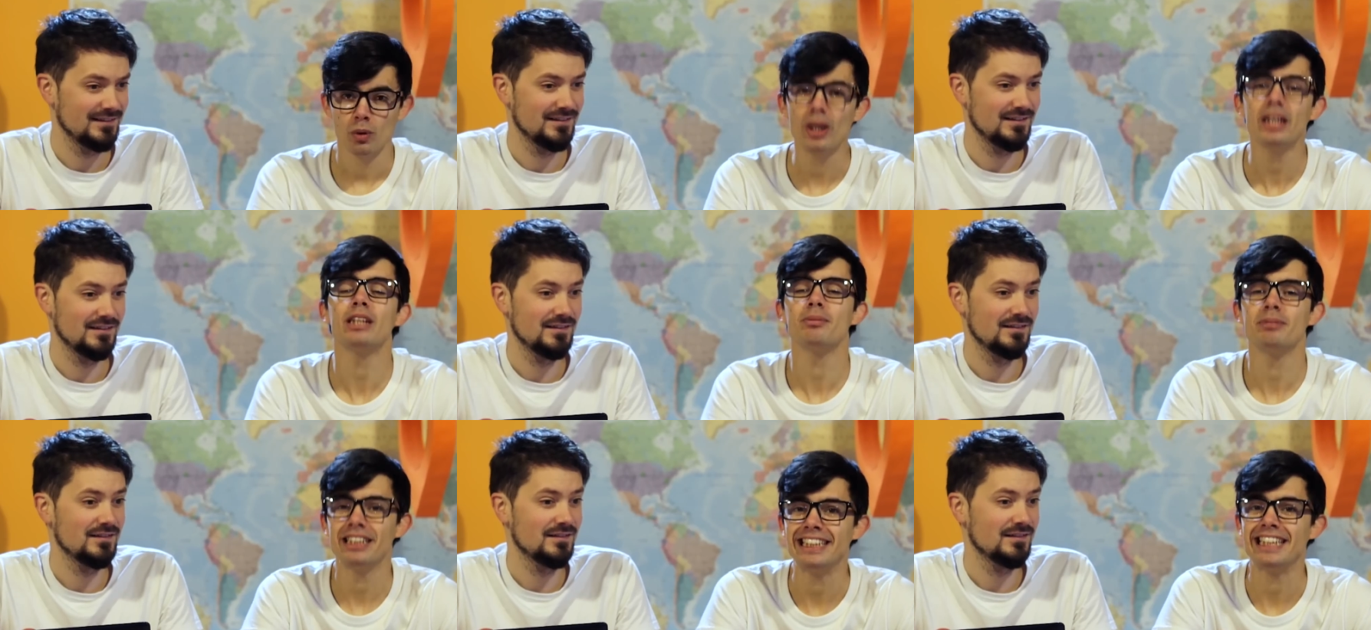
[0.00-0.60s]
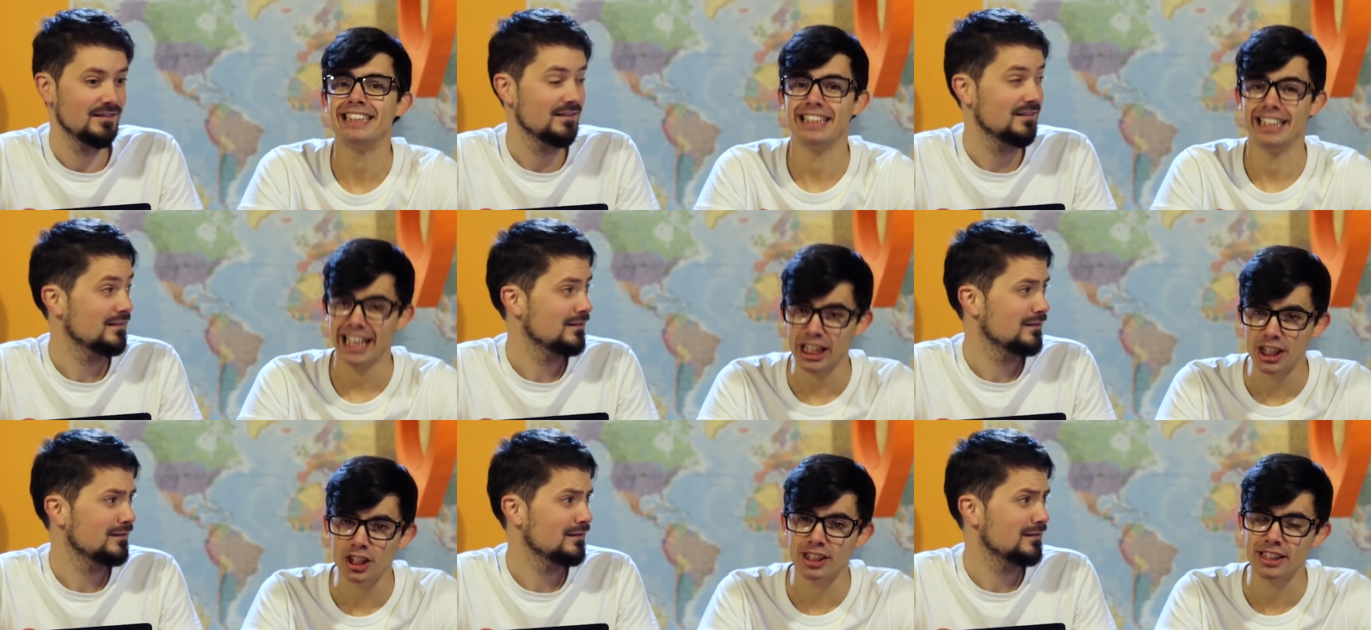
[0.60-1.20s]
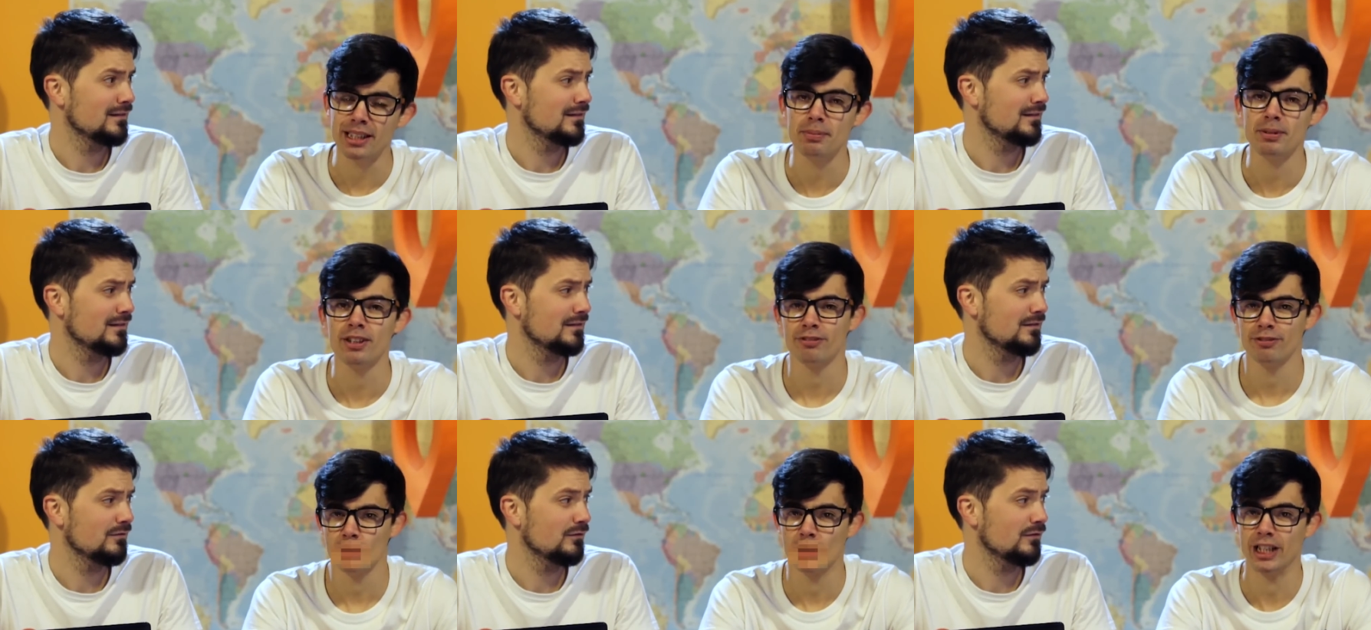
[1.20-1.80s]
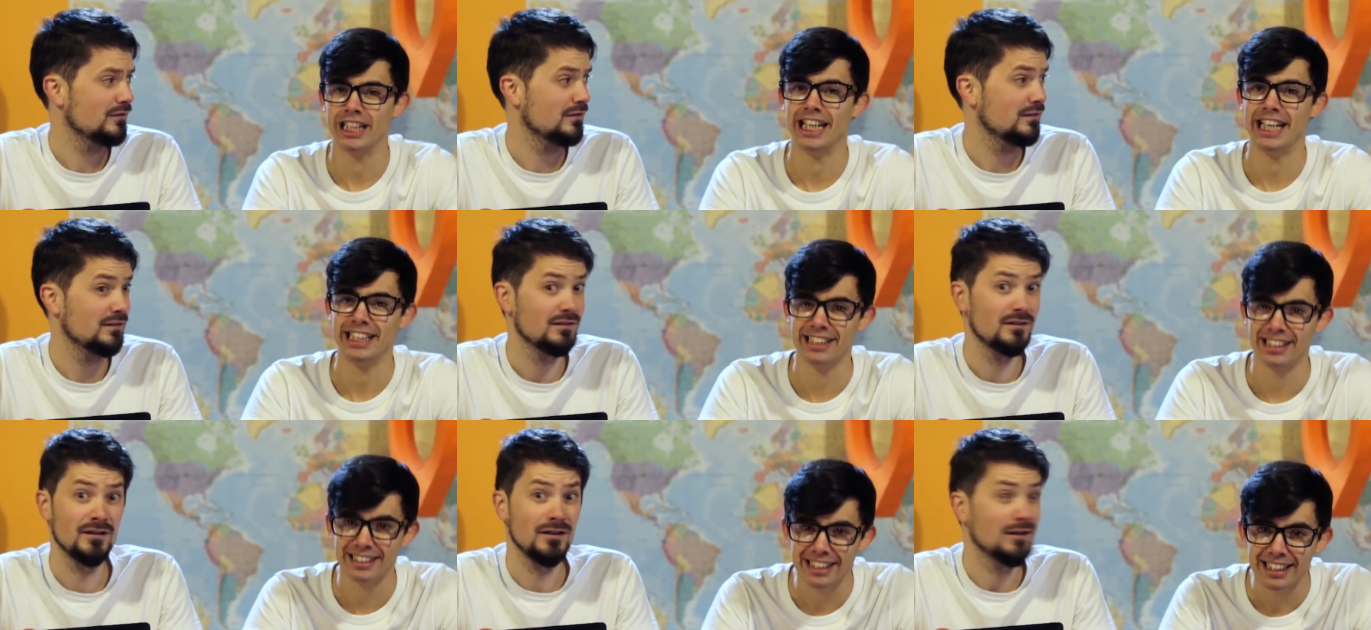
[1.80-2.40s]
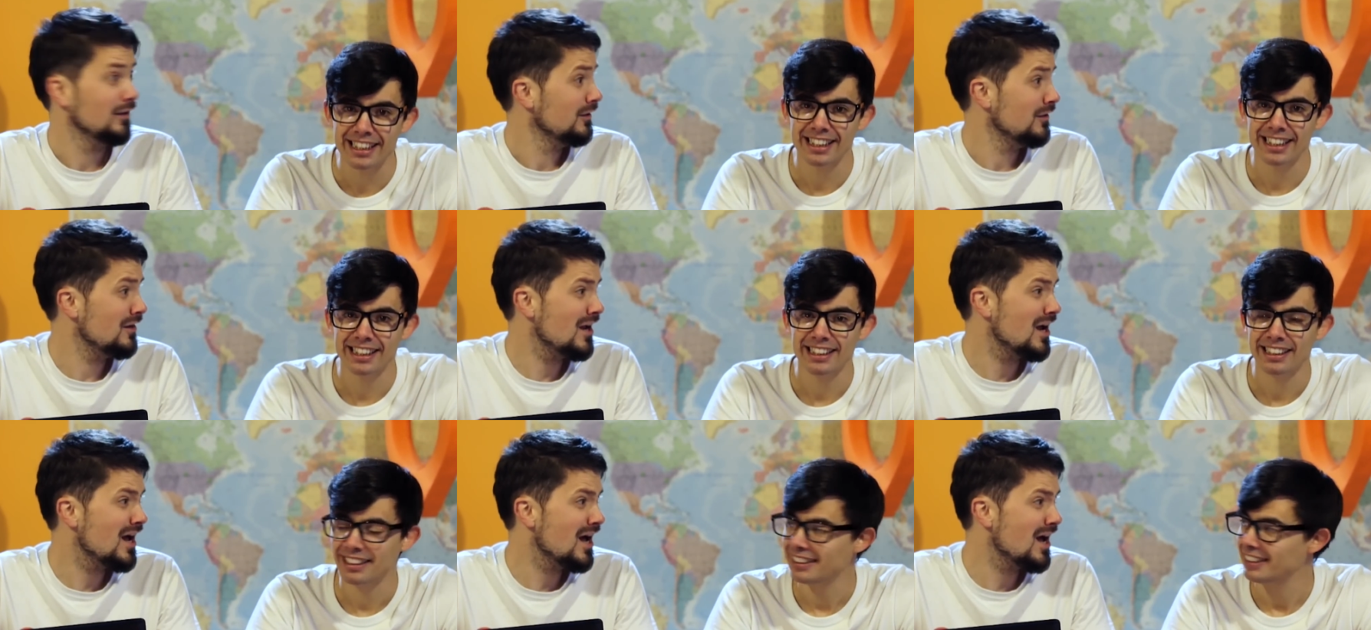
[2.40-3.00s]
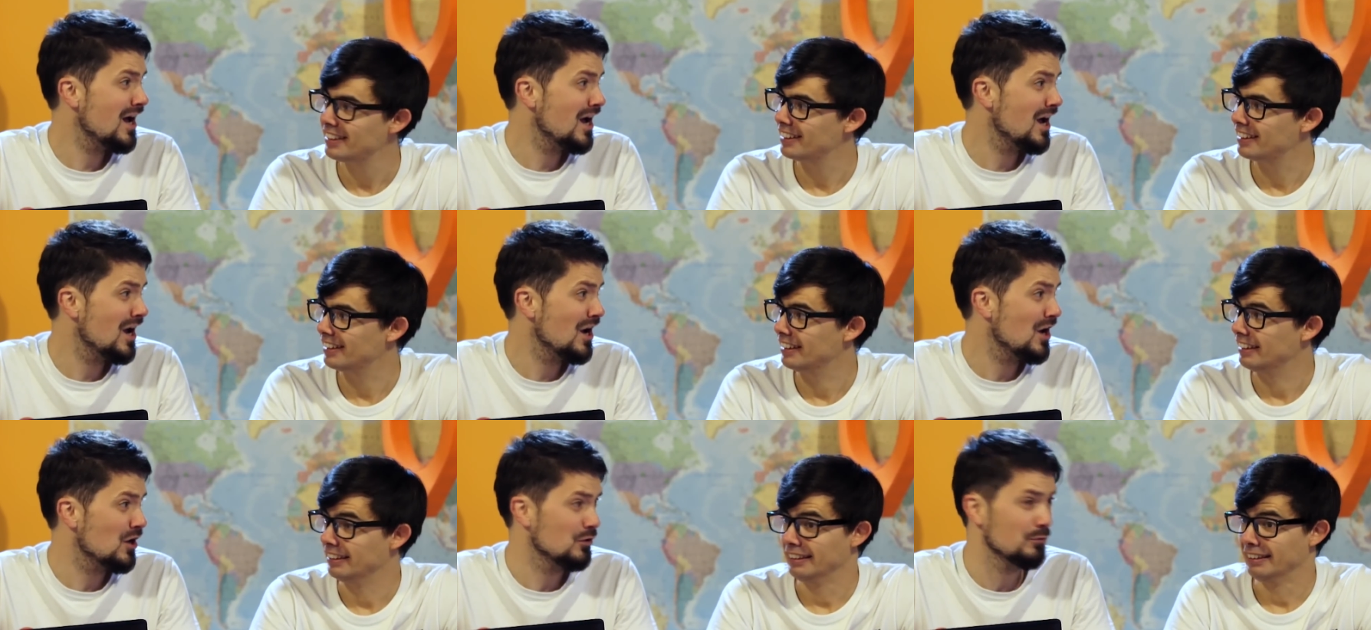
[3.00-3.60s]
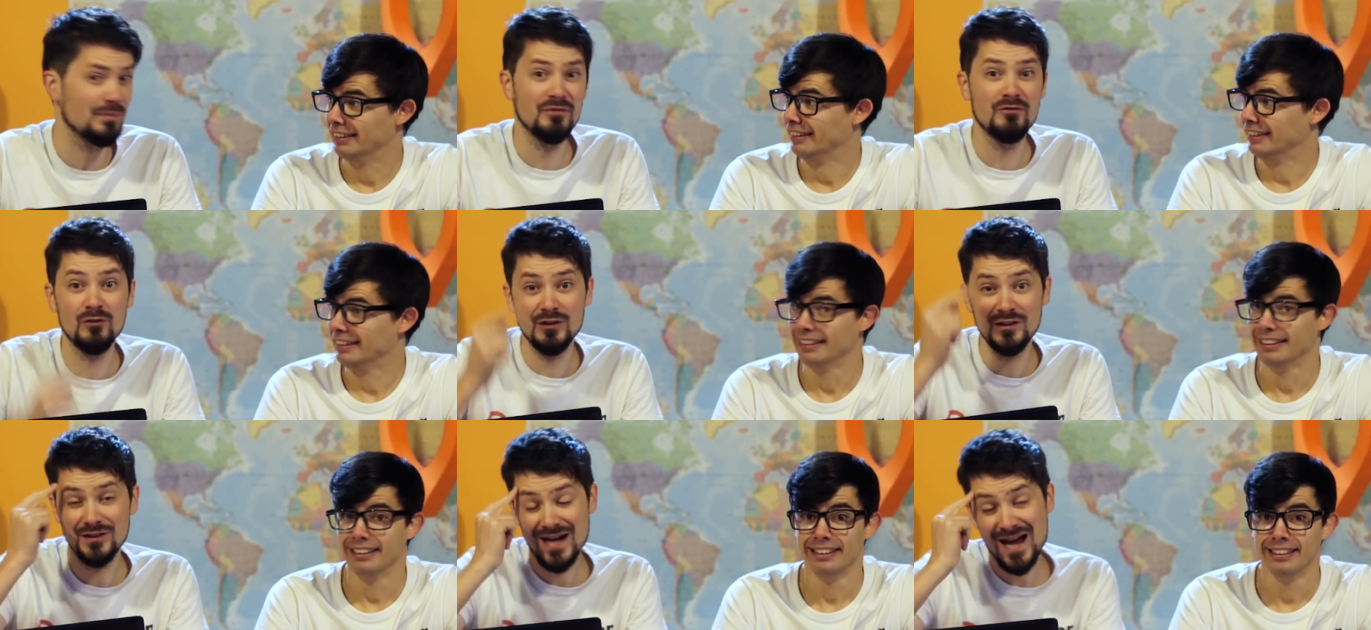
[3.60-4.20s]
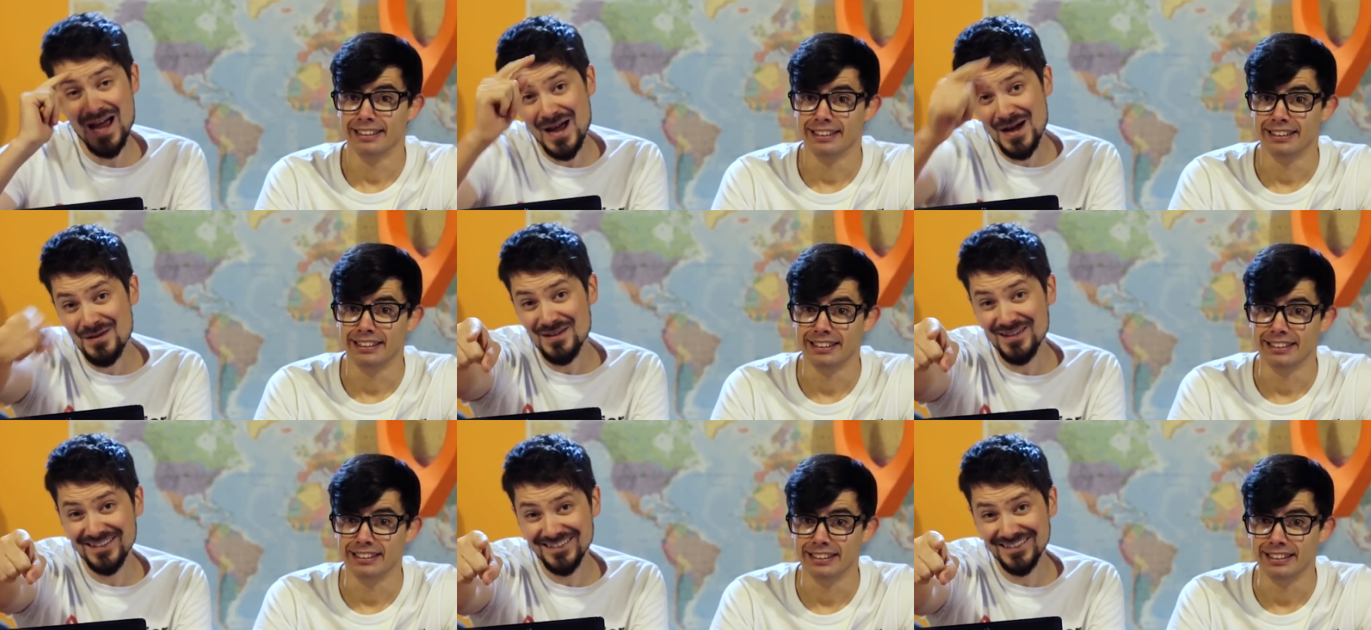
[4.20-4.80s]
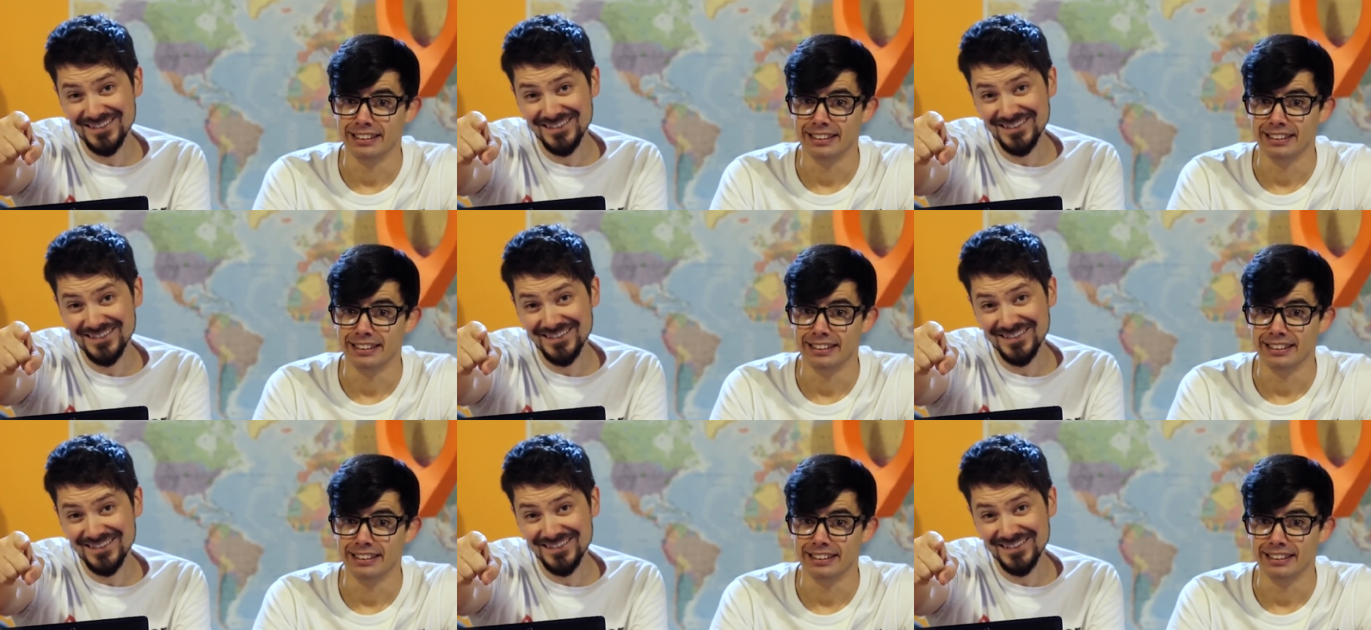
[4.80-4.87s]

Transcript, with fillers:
Speaker 1: Welcome to Destination Tips, you fucking idiot.
Speaker 2: No! Before you go.